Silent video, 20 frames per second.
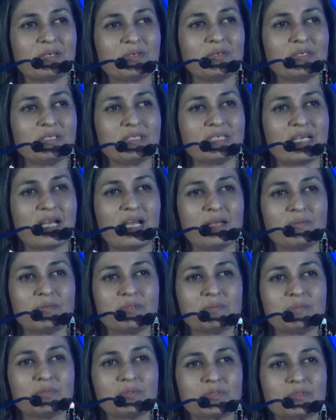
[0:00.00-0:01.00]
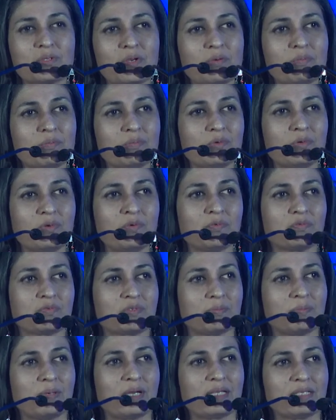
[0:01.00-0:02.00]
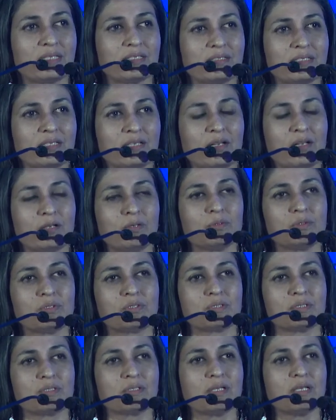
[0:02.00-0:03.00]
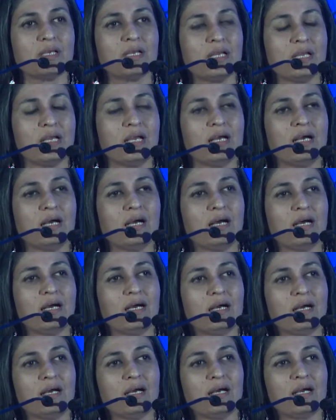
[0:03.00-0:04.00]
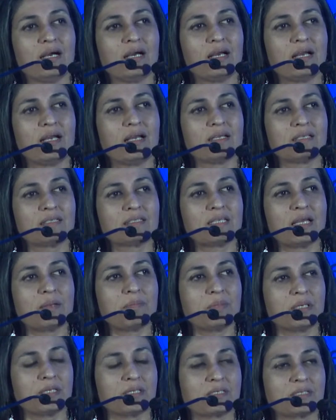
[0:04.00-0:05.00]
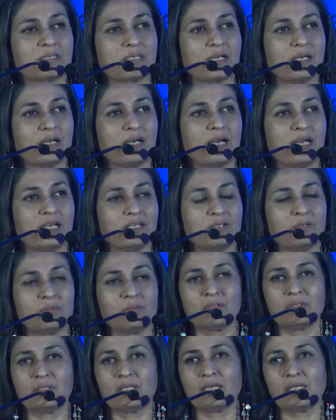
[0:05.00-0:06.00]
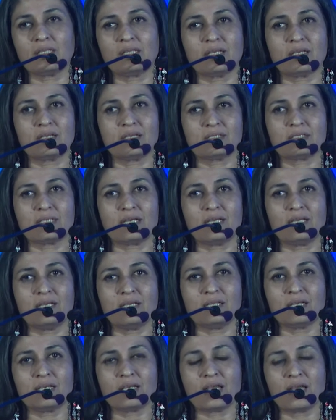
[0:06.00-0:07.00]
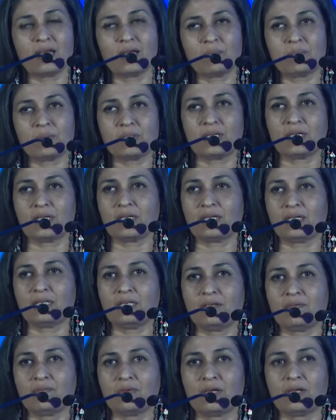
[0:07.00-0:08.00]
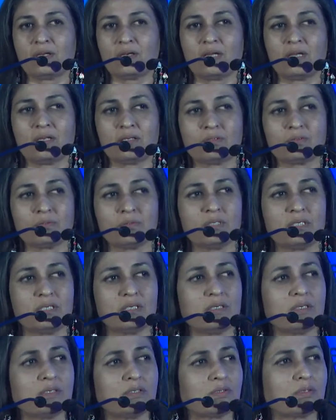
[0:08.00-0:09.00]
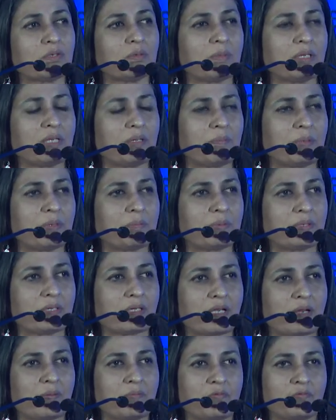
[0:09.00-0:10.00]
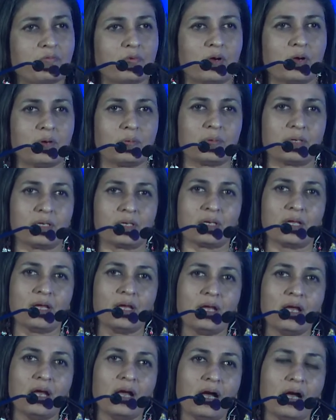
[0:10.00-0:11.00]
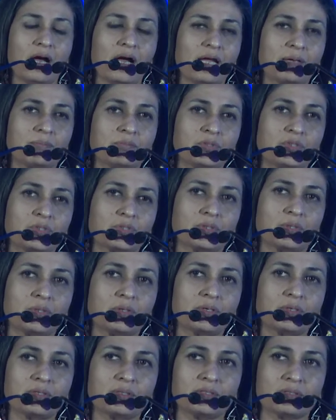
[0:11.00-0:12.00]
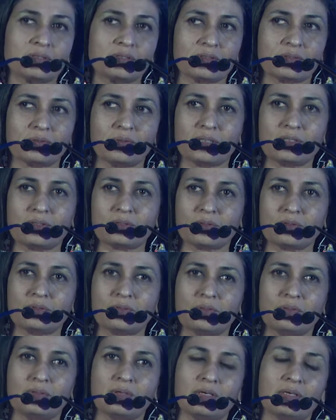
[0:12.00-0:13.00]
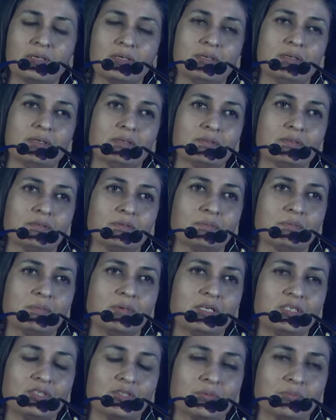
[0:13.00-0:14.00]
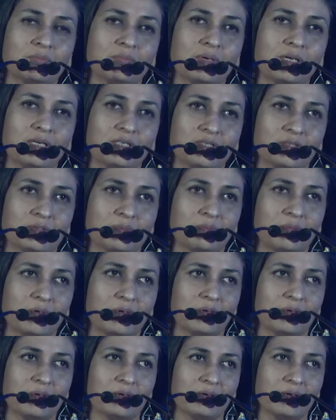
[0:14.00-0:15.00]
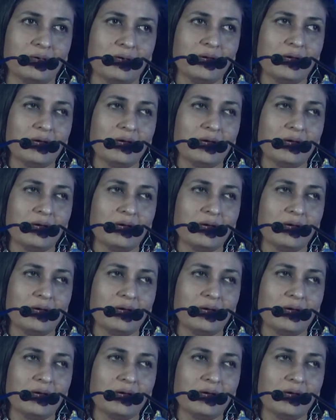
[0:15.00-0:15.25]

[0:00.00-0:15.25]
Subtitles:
because I was so moved by this inclusion summit. I don't think there is anything happening anywhere, and to hear so many people come forward, I'm sure this is going to go to much, much more,